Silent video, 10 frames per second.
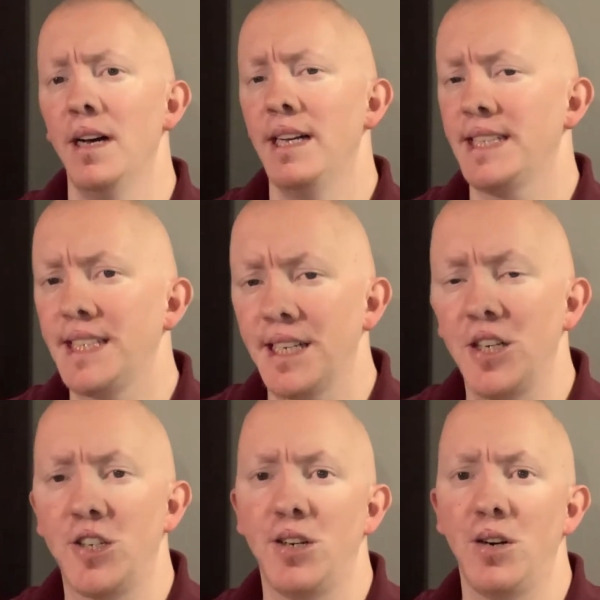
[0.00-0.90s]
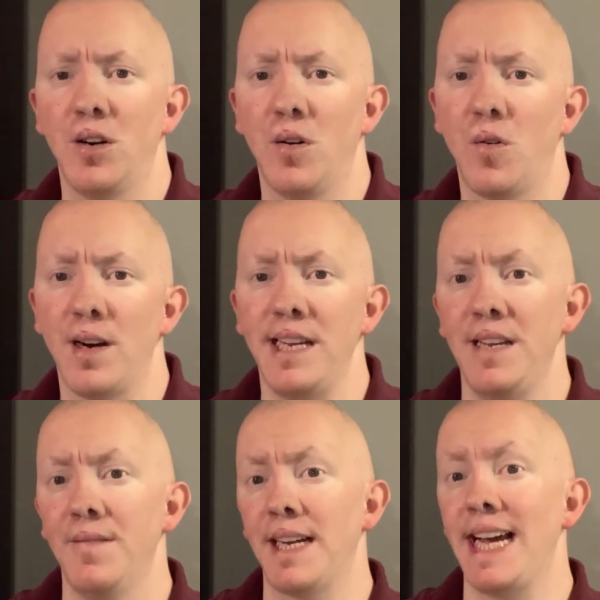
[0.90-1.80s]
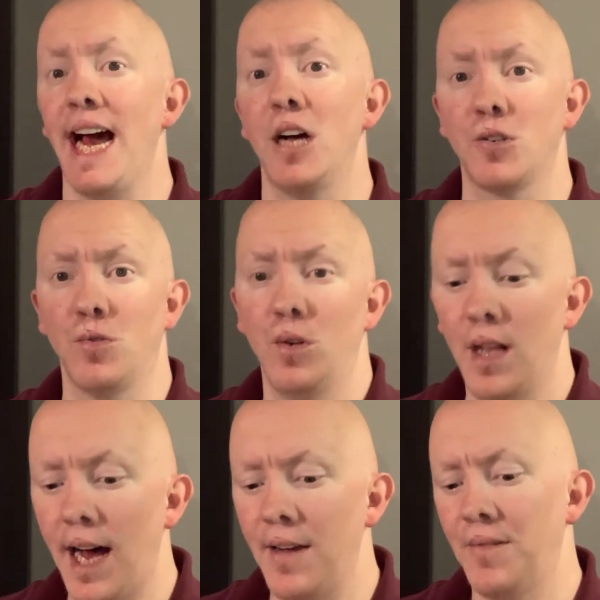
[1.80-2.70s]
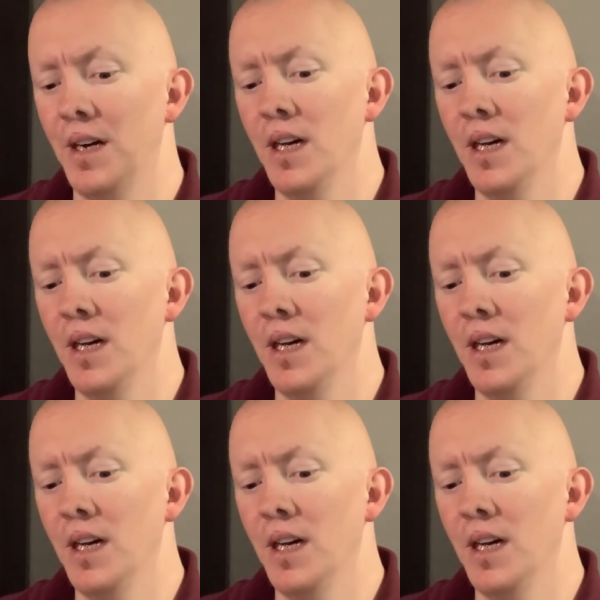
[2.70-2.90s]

Signature, or even Casual Life.